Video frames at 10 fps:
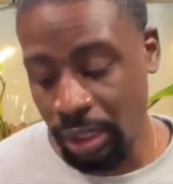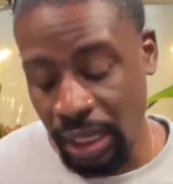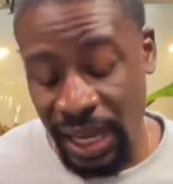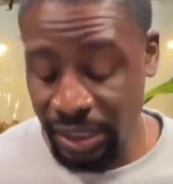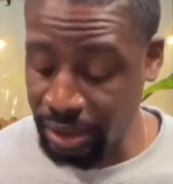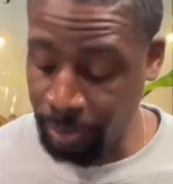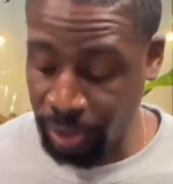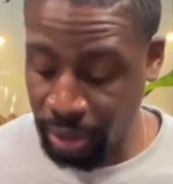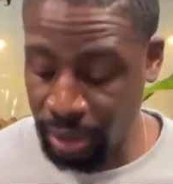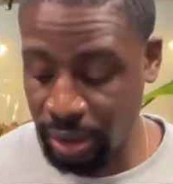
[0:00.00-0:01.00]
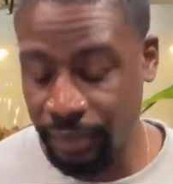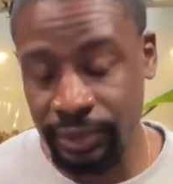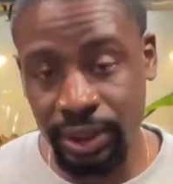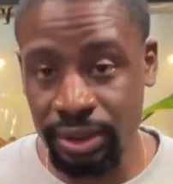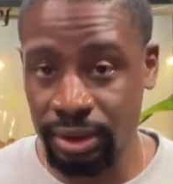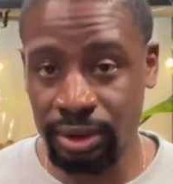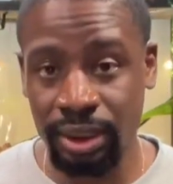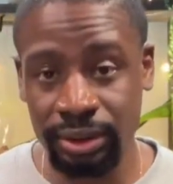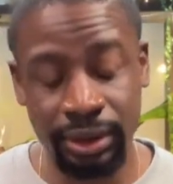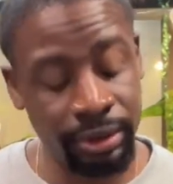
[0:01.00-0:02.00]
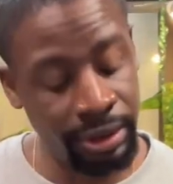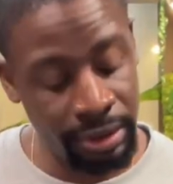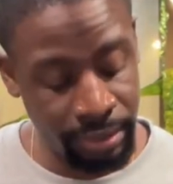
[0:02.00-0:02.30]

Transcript: Actually, pretty good conversation. Talk to your kids